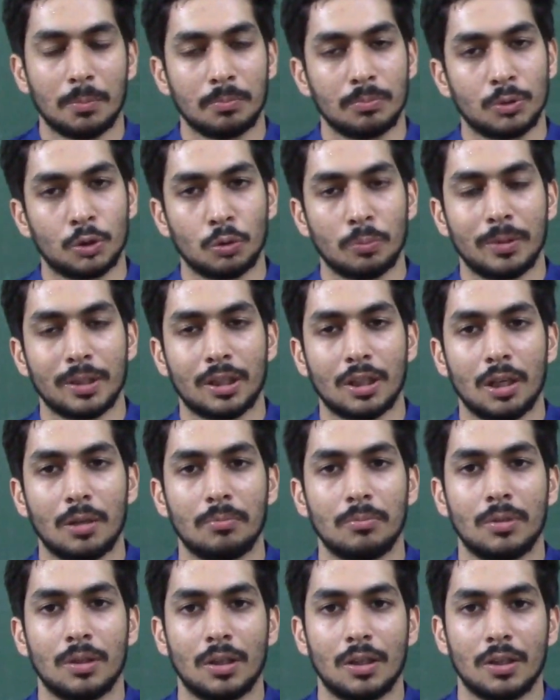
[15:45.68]
to
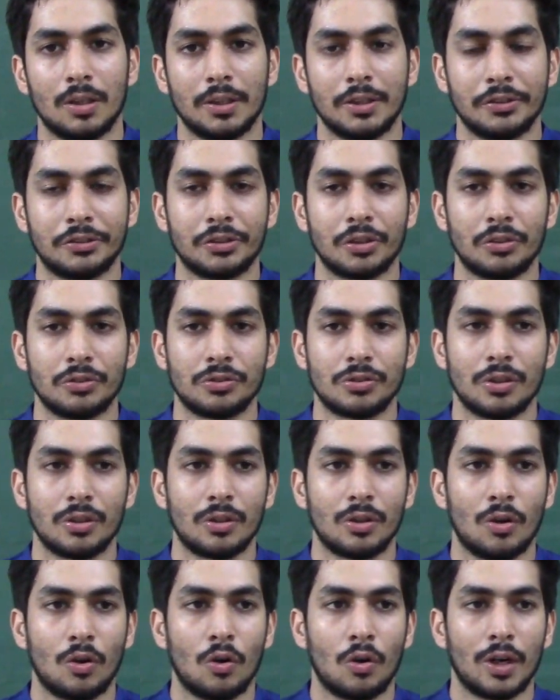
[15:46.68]
become a researcher
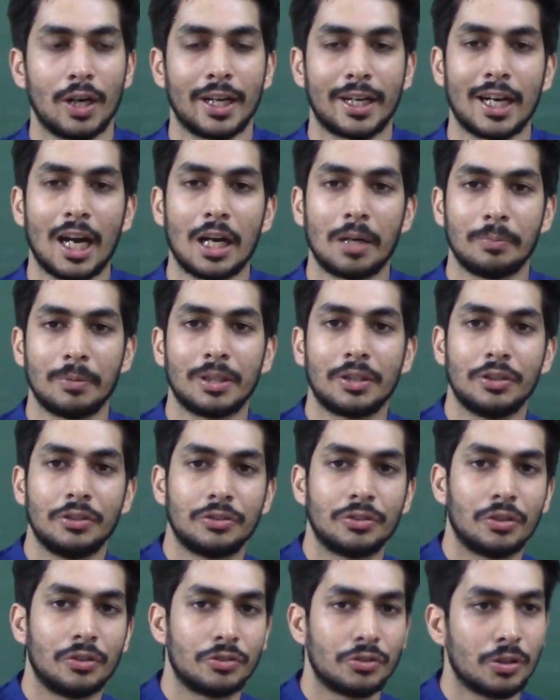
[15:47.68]
or academic
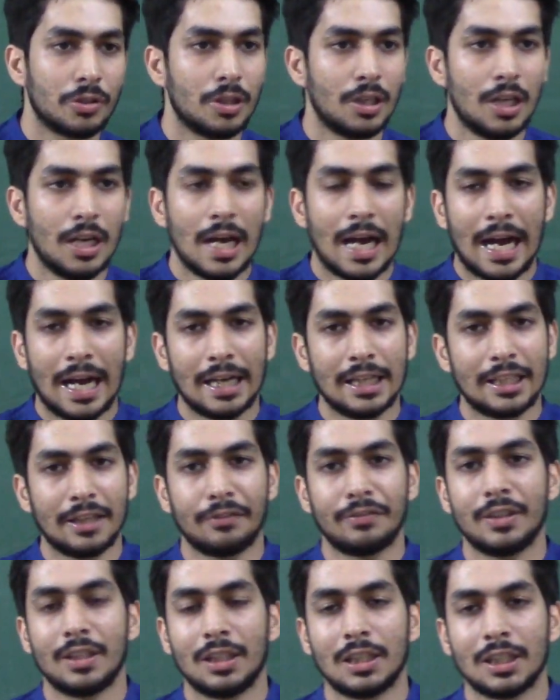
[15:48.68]
researcher, I'll
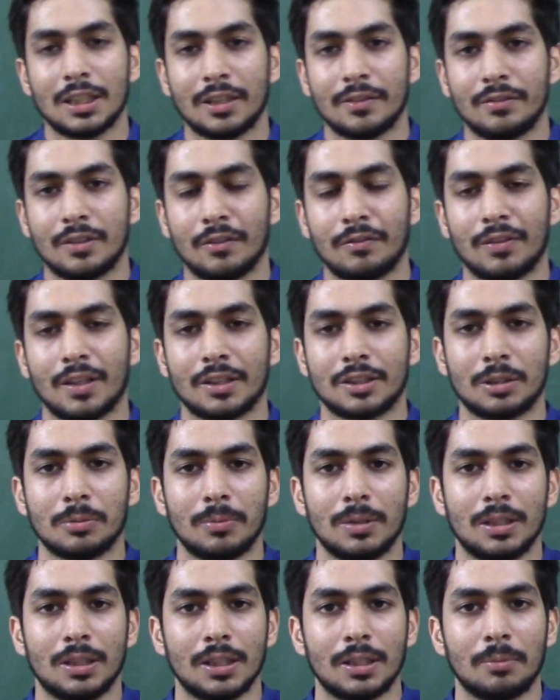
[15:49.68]
definitely give the
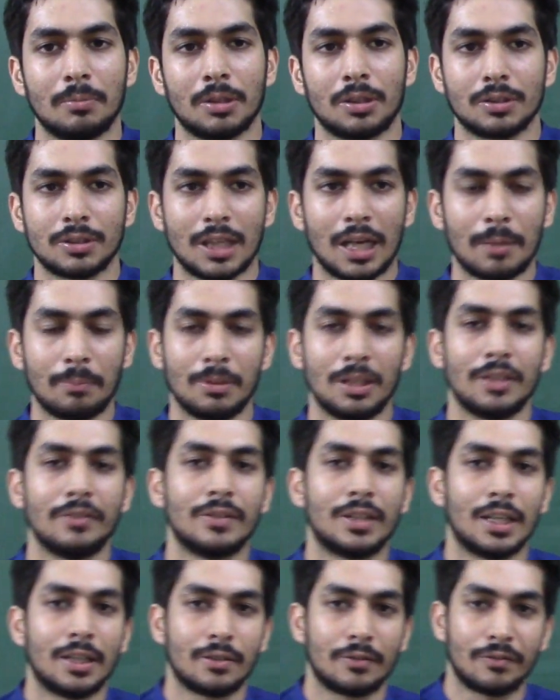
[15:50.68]
flexibility, because I
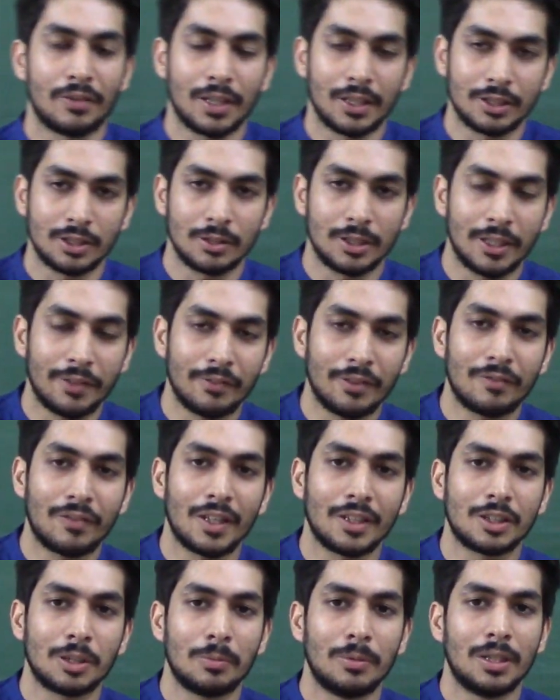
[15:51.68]
believe that giving
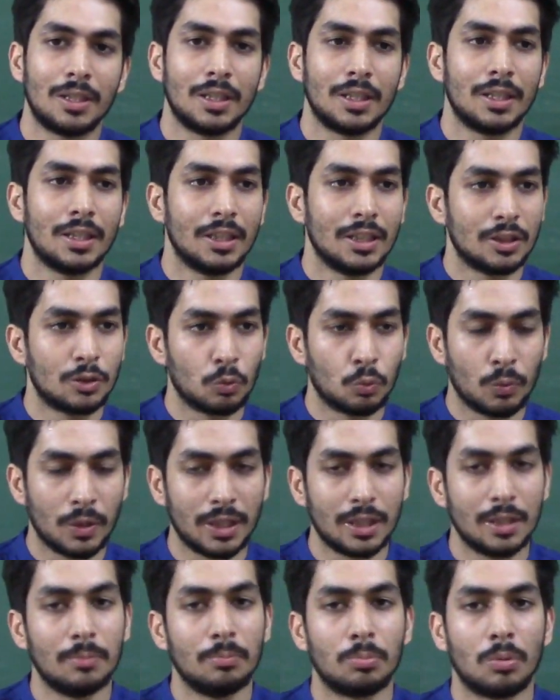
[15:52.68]
flexibility is
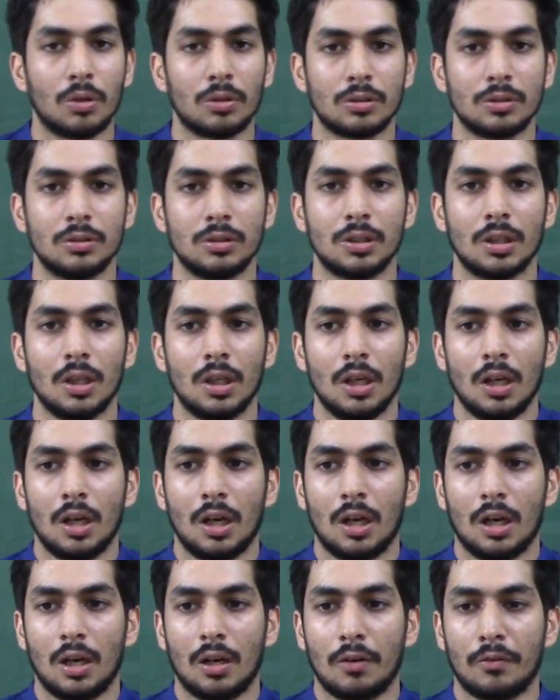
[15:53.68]
very important
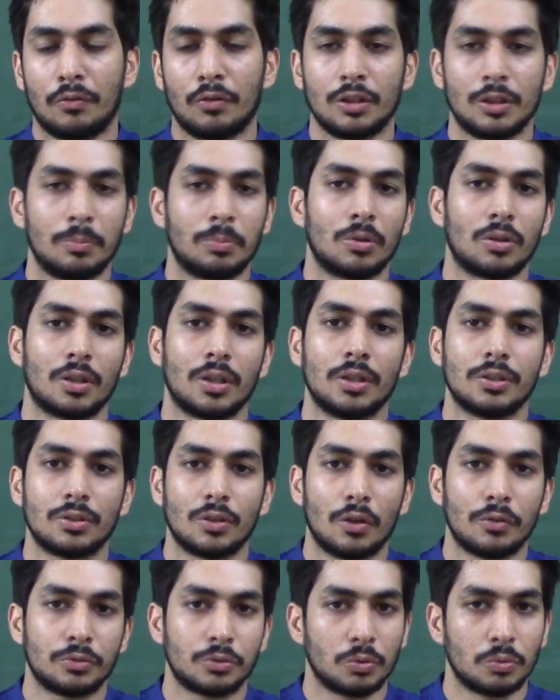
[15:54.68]
for the progress
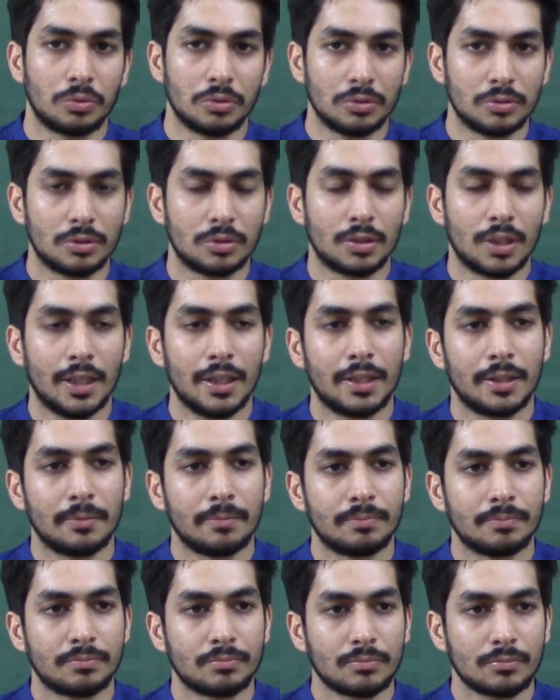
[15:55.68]
of students, right?
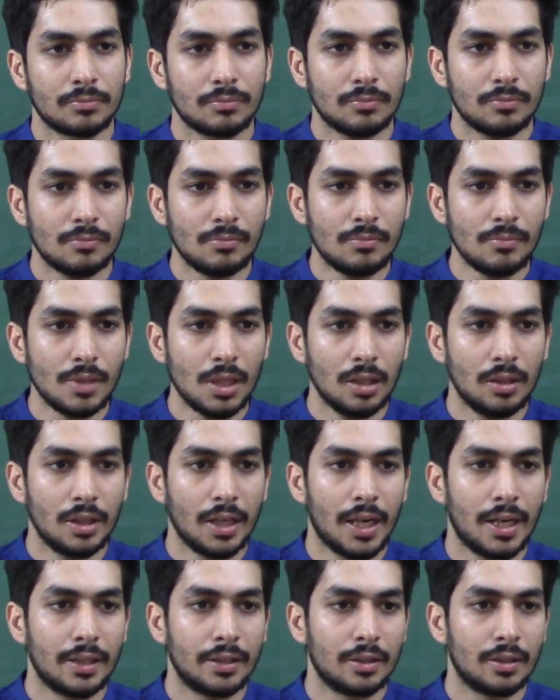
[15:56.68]

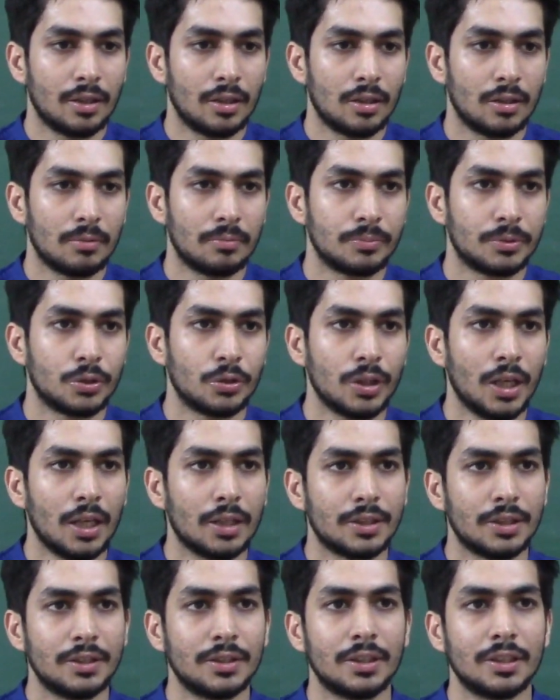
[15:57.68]
And
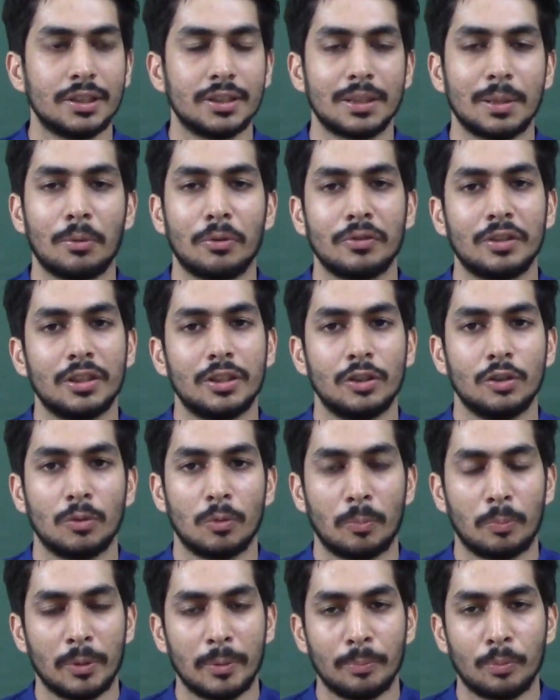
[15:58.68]
these are some of
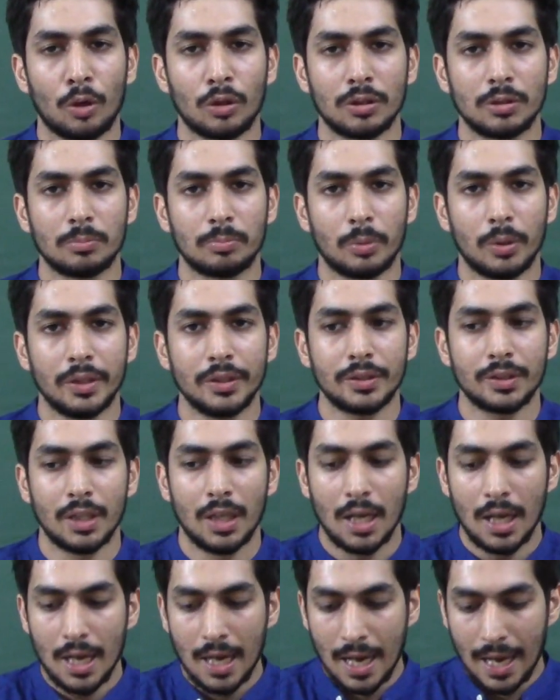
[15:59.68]
the important points.
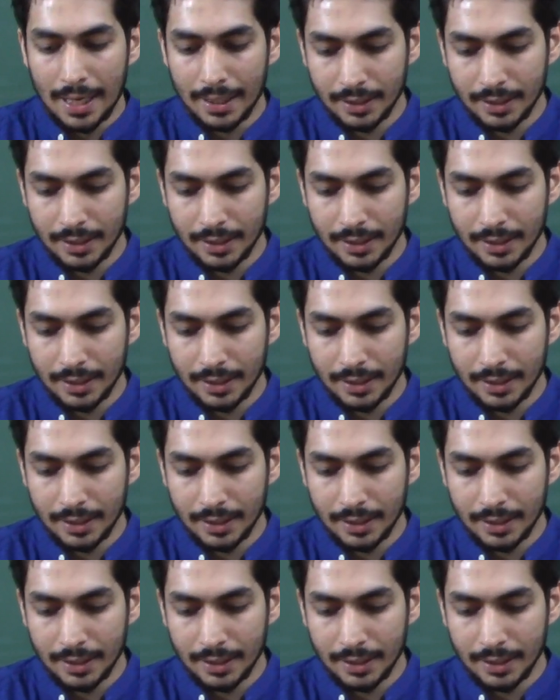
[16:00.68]
And